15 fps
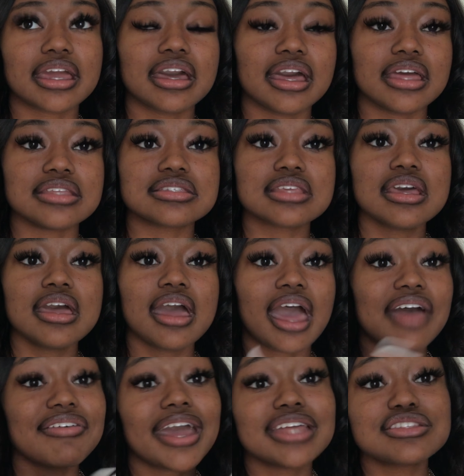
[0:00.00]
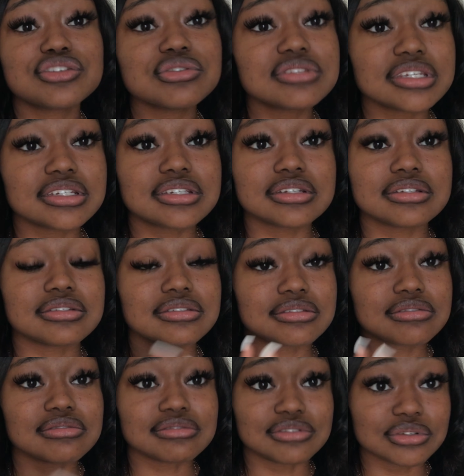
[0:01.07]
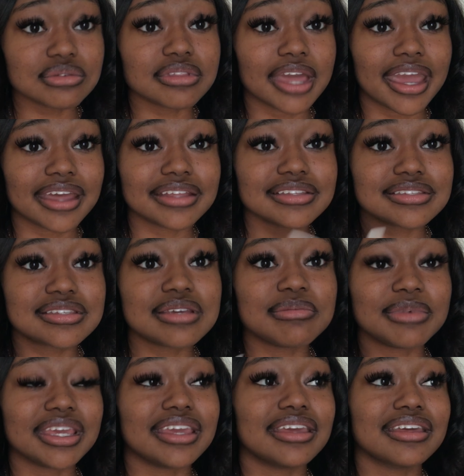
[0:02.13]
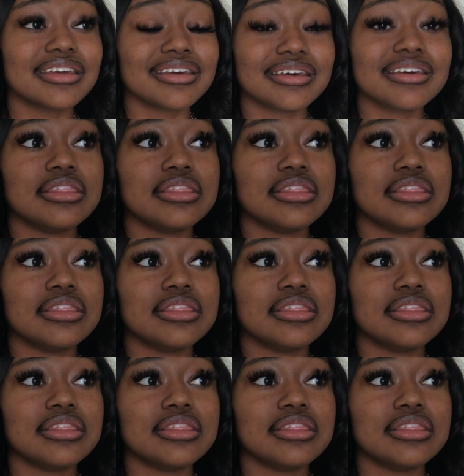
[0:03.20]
because I've had 2 teachers do that to me.